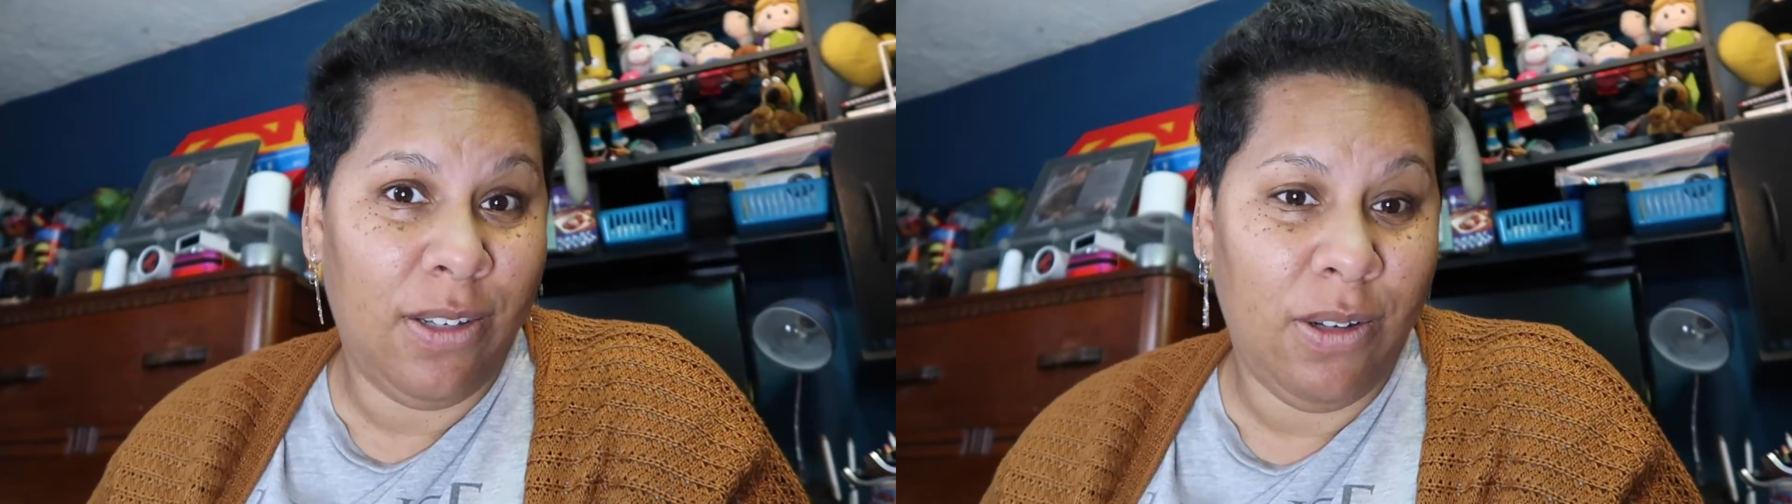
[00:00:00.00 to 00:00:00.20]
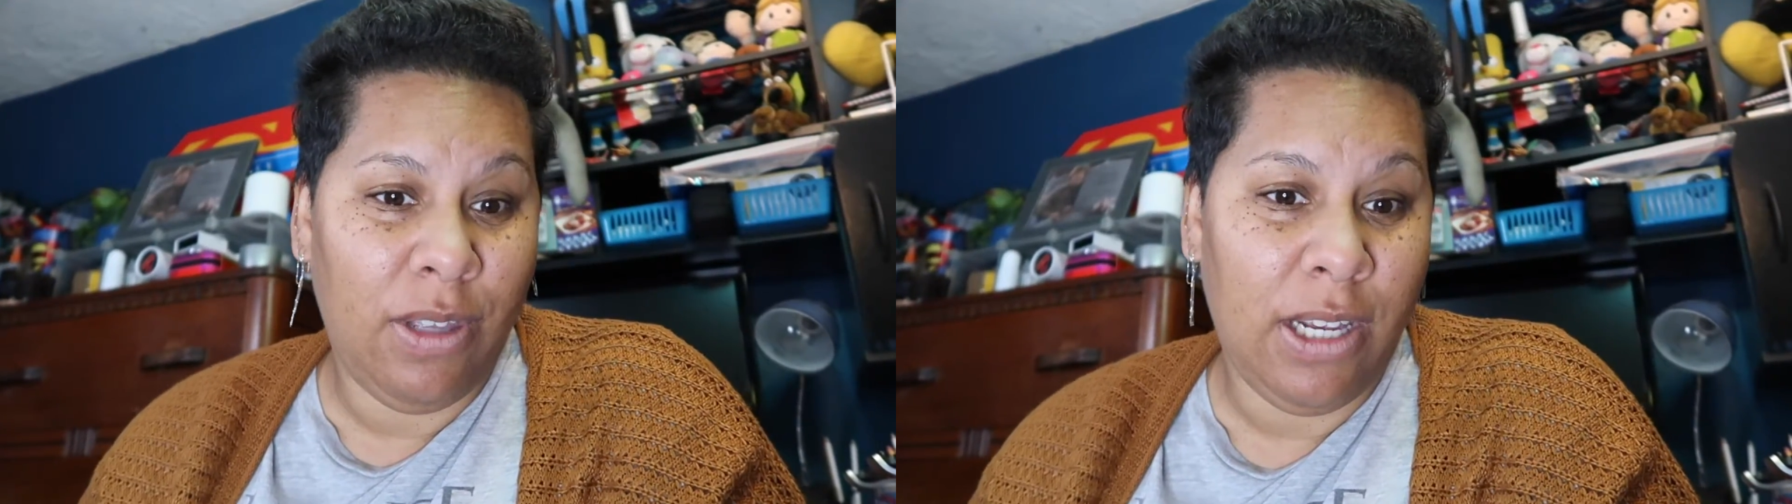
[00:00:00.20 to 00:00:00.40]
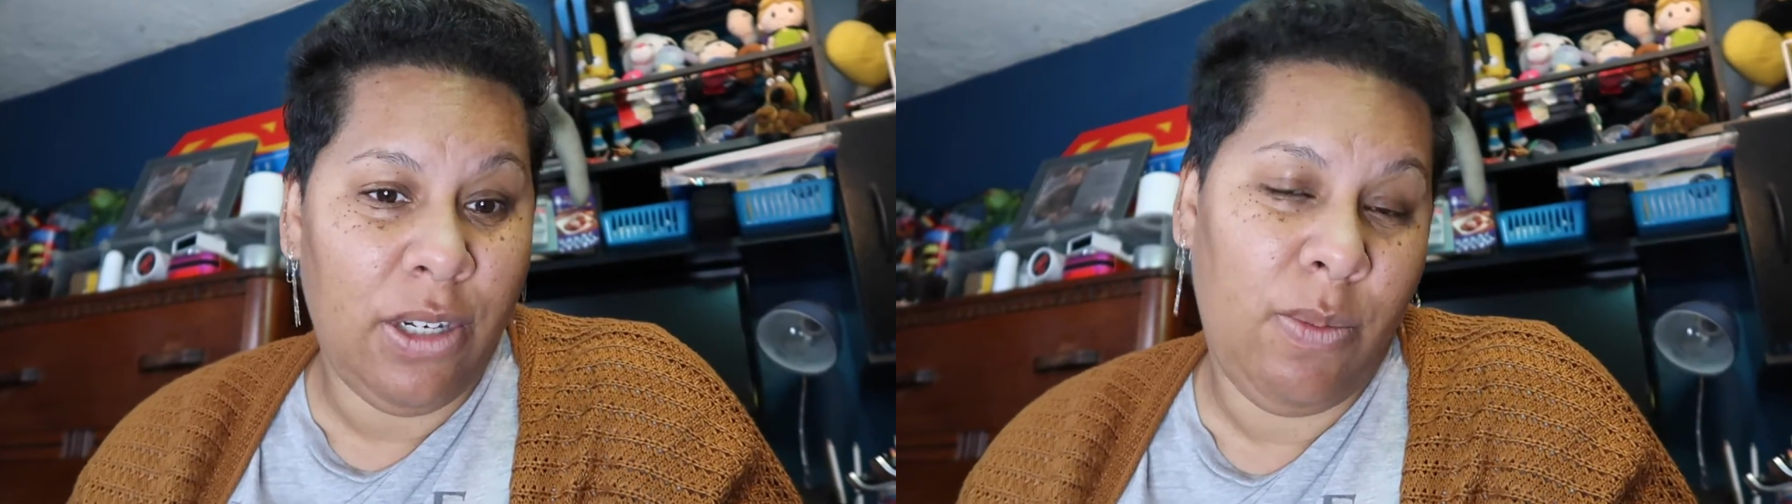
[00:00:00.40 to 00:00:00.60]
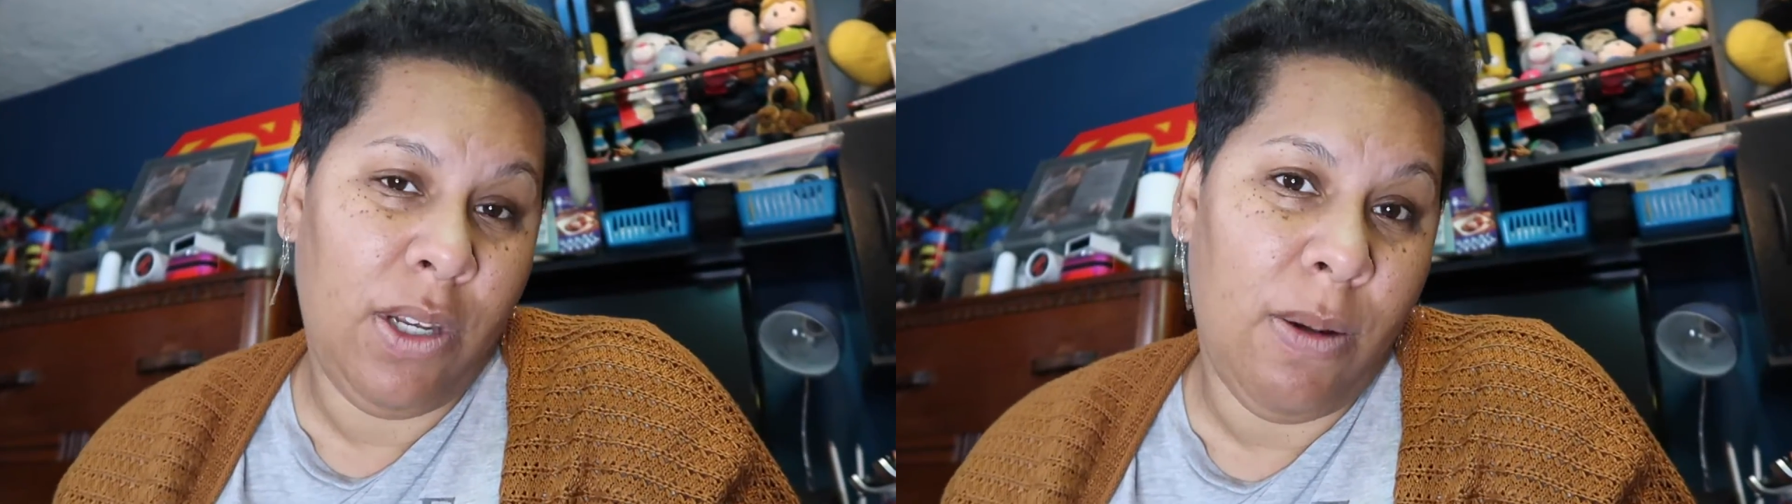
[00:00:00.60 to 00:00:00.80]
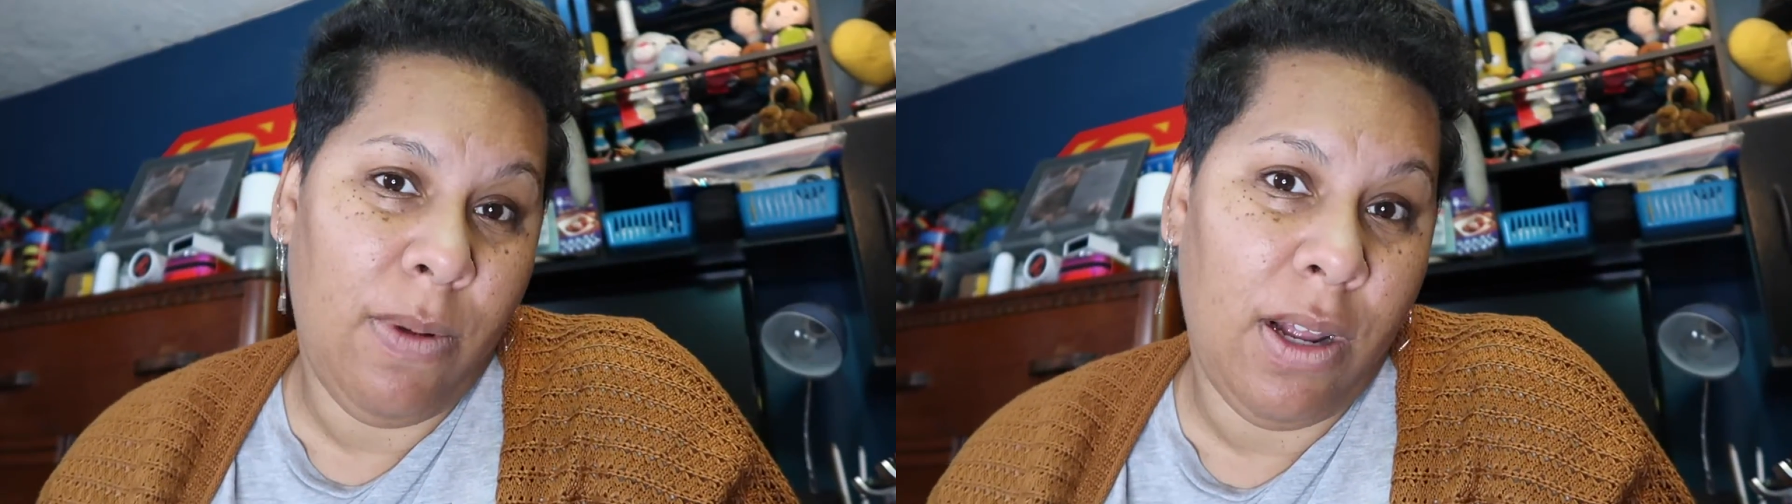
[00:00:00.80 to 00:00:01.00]
So that should be
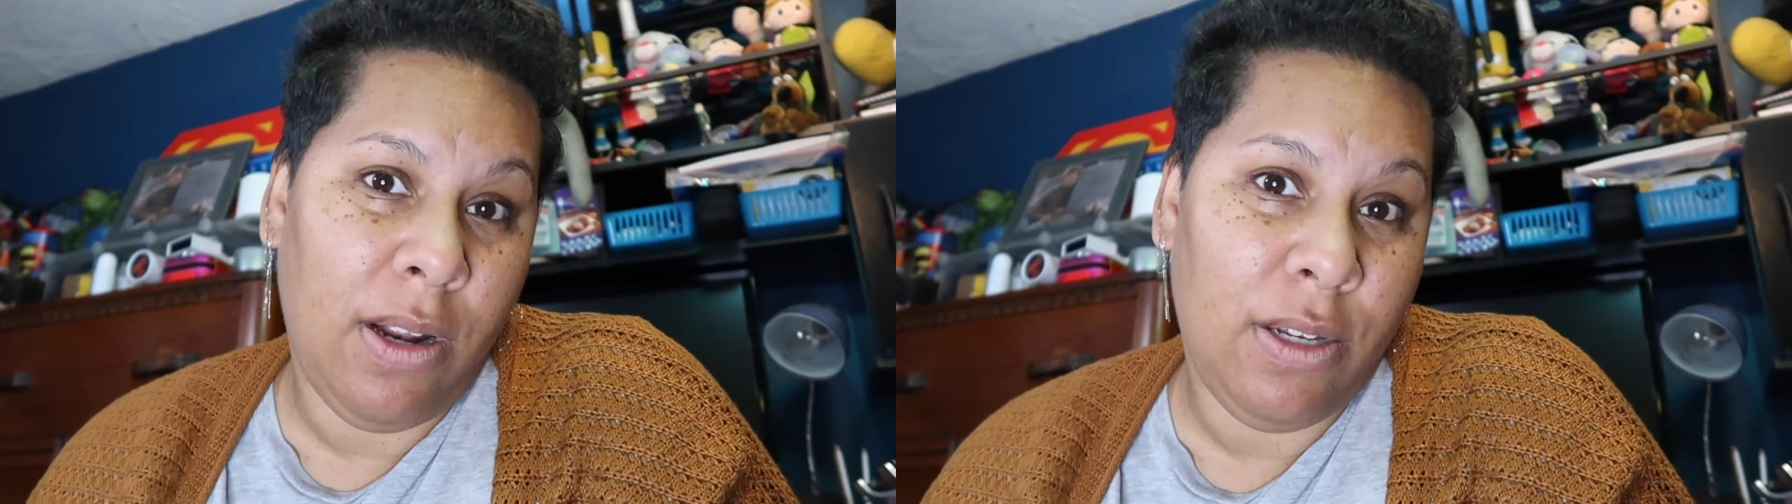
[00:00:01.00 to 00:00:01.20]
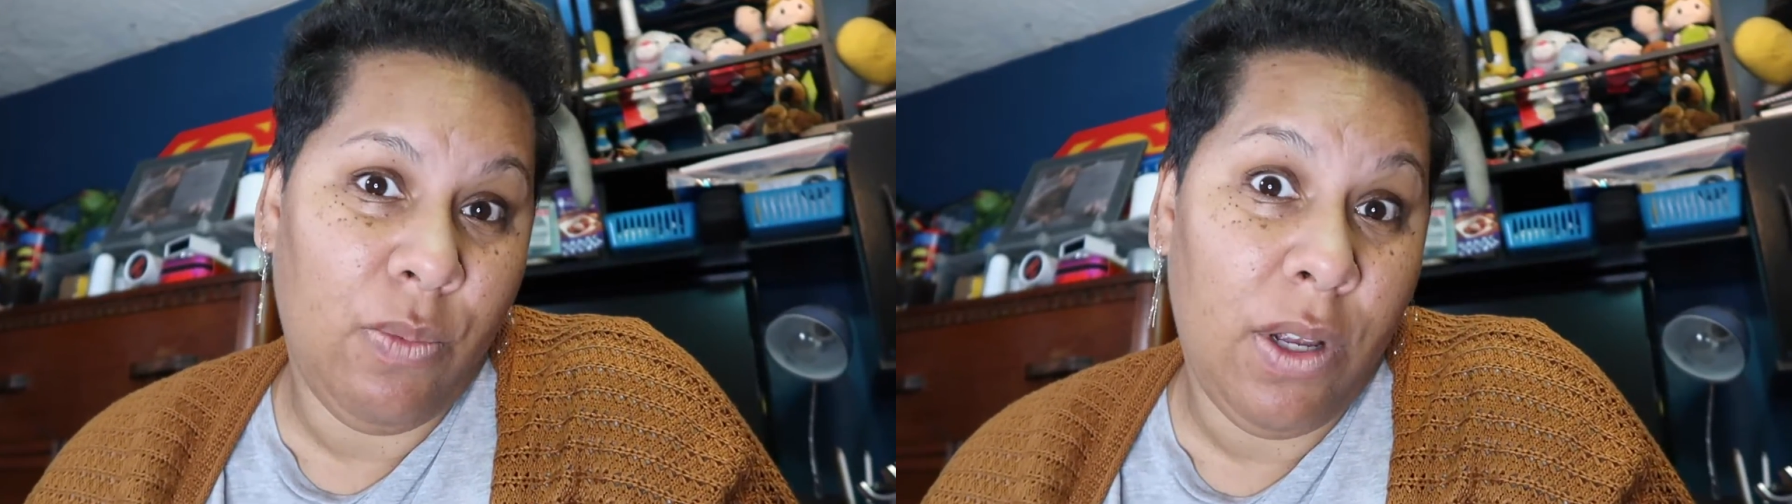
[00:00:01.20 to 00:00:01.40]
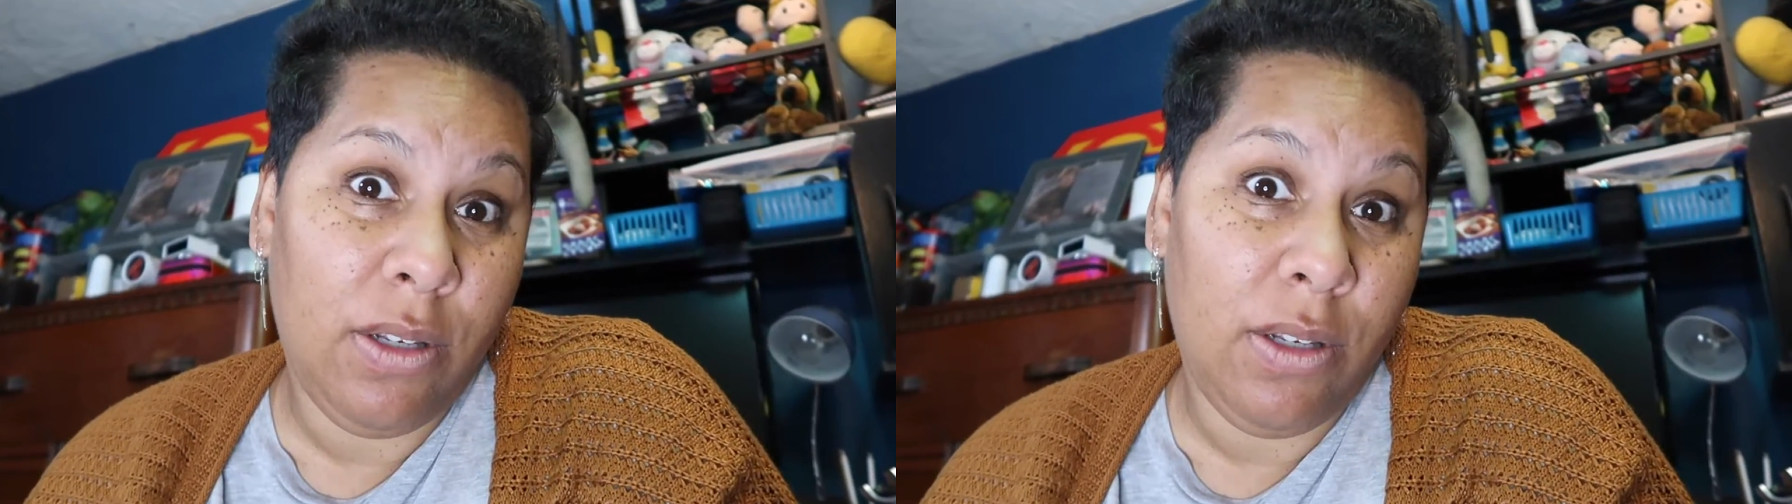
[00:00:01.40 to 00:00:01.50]
coming out as well